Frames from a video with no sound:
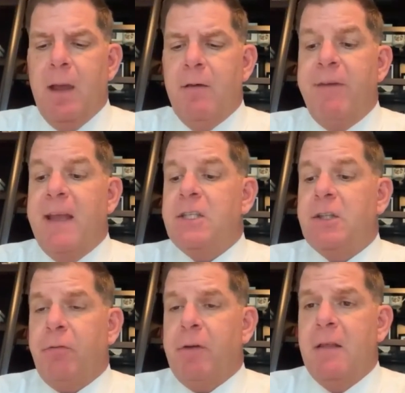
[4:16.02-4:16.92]
Phase
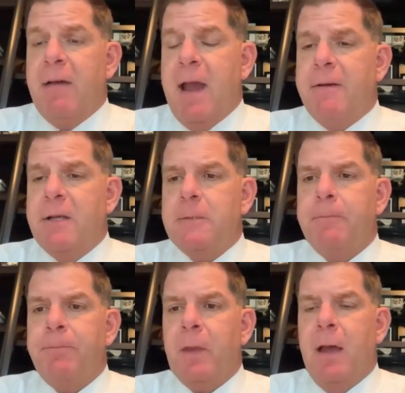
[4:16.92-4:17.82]
3 of the virus,
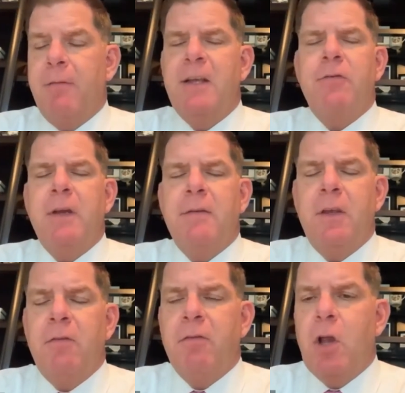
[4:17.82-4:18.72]
phase 3 of
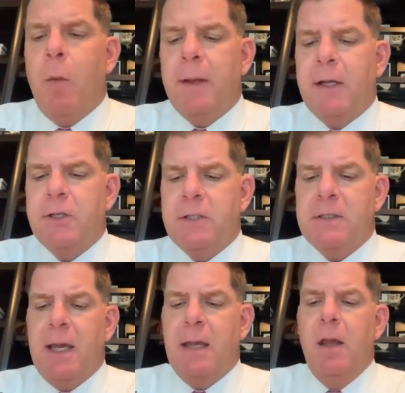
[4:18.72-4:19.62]
the reopening, I should
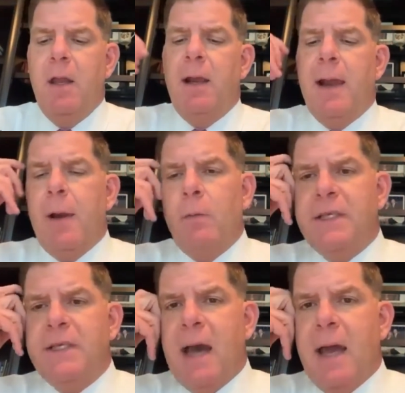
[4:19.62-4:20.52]
say, we
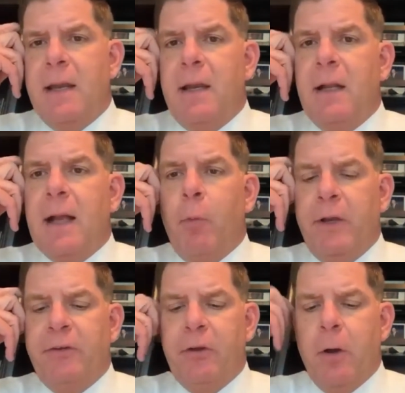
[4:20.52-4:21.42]
started a couple
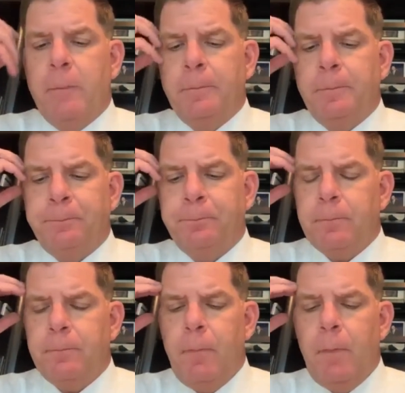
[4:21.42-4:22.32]
weeks ago.
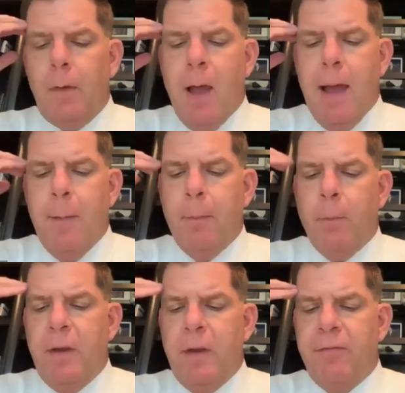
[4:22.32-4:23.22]

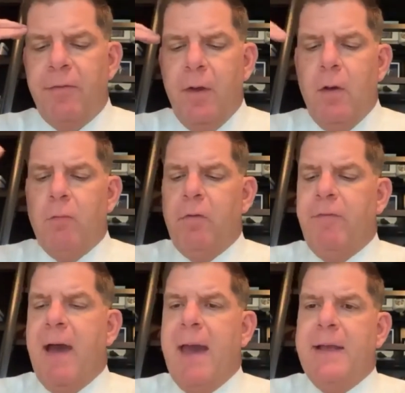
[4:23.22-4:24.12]
We've
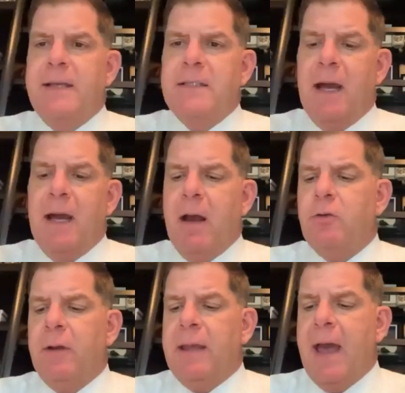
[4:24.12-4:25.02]
revised our
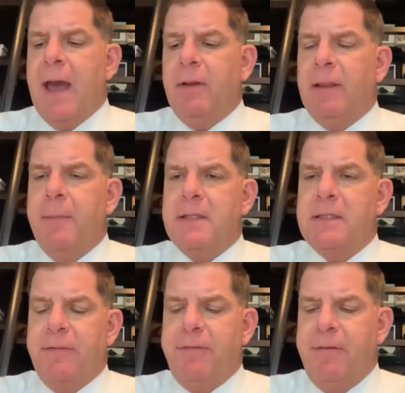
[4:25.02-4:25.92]
outdoor gathering limits
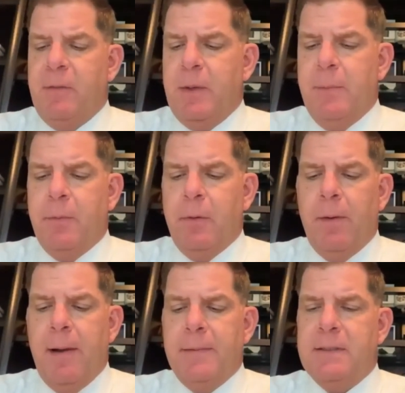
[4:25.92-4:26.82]
to 50 people.
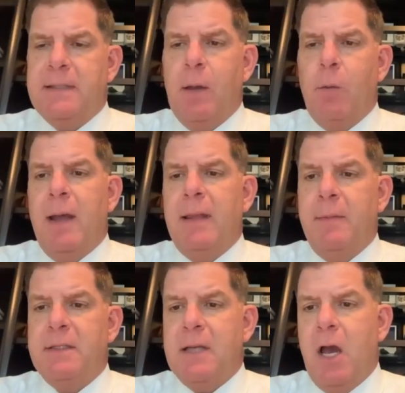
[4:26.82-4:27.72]
The statewide
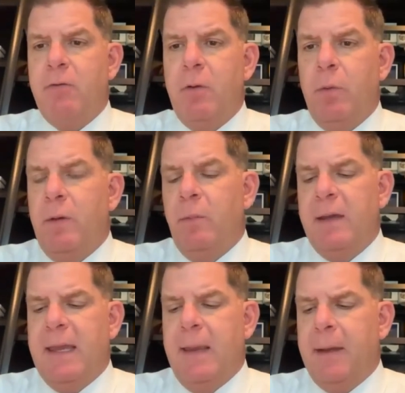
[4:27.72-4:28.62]
limit's 100. We're
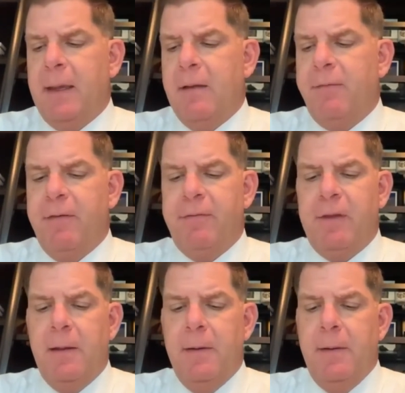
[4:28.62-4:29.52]
keeping it at
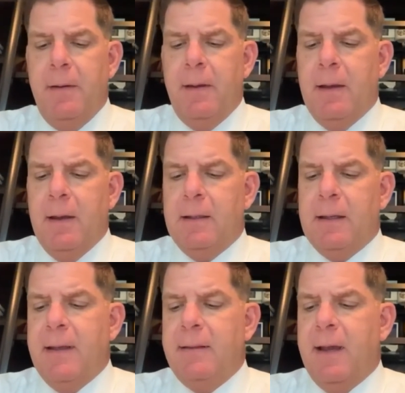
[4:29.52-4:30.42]
50.
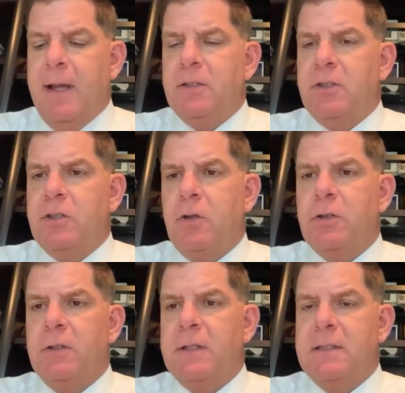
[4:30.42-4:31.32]
Guidelines on
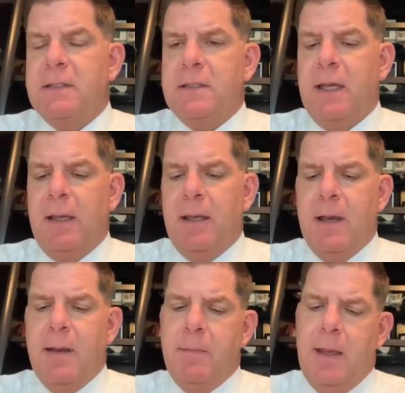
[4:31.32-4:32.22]
social distancing
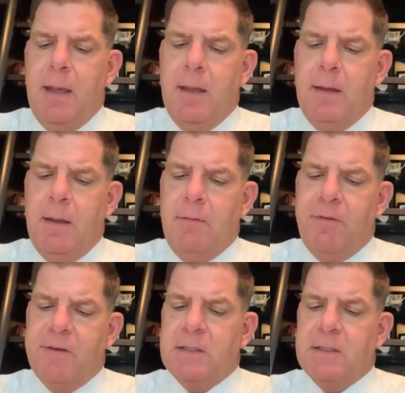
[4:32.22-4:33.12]
and
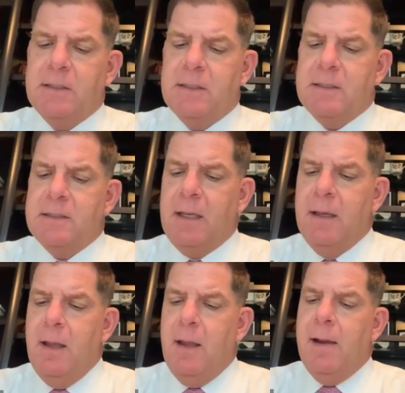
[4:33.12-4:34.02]
physical distancing
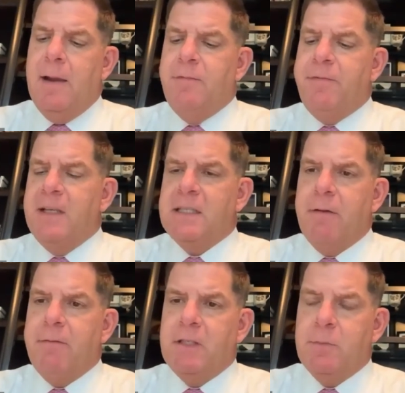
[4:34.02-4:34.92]
and face
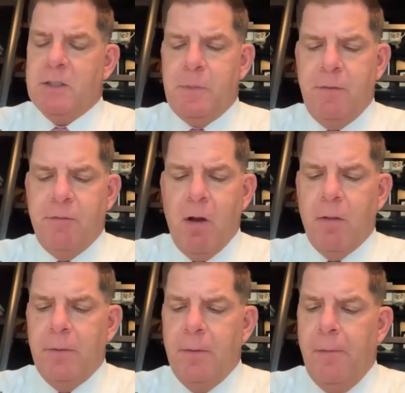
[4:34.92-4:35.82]
coverings must be
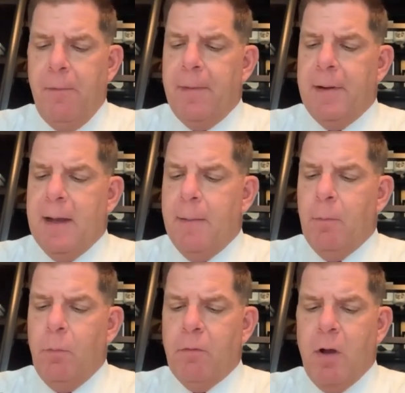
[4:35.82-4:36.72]
followed.
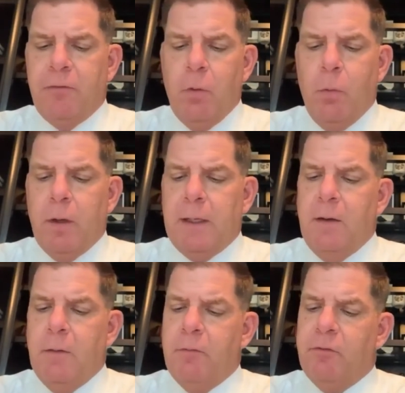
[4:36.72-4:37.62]
We're also
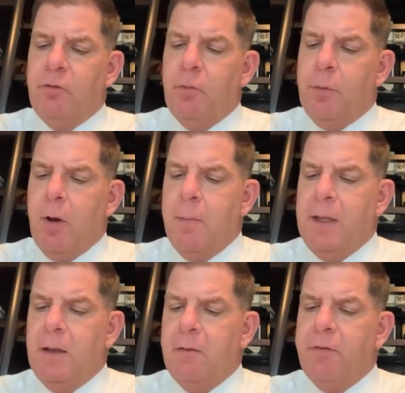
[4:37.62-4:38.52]
we resumed
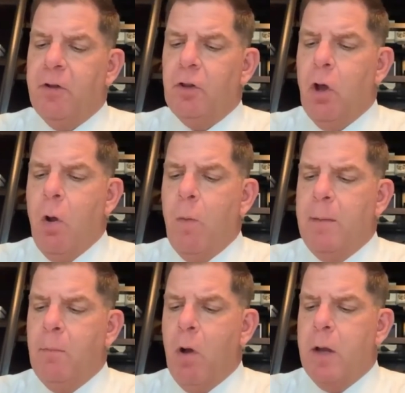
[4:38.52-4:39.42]
permitting for low and
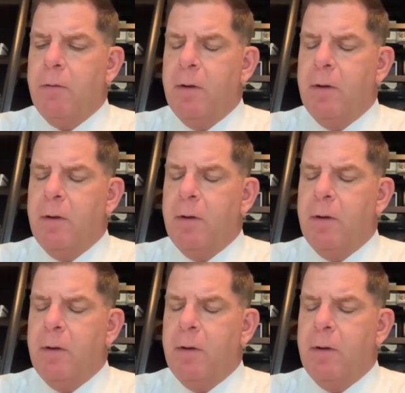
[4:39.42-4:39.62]
moderate